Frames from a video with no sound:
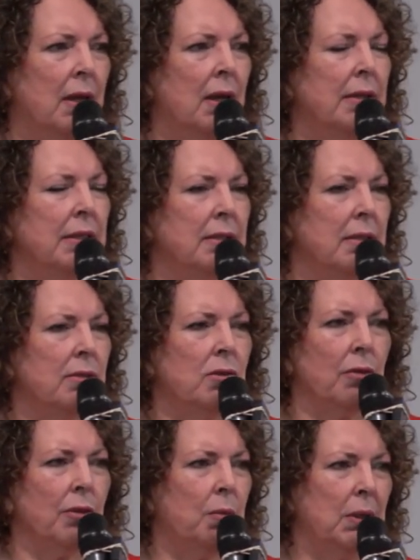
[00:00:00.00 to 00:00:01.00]
And this is
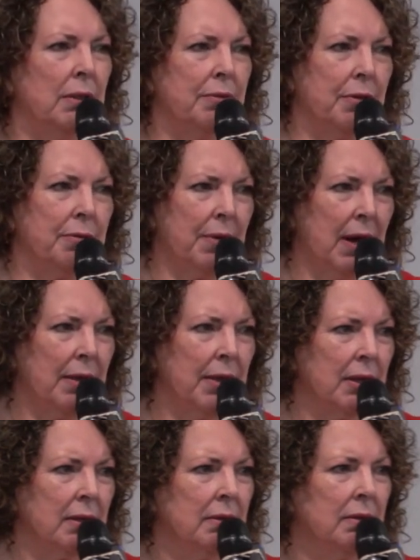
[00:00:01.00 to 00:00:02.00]
not the will of the
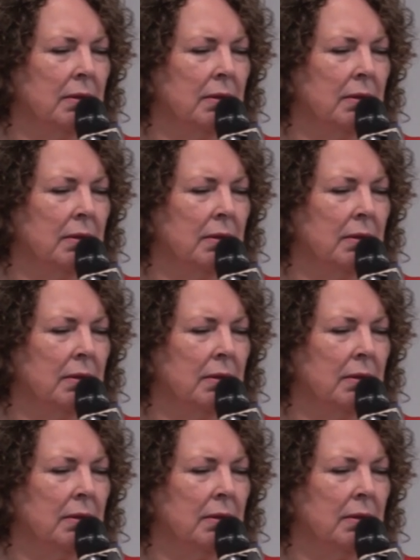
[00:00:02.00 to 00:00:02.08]
Father.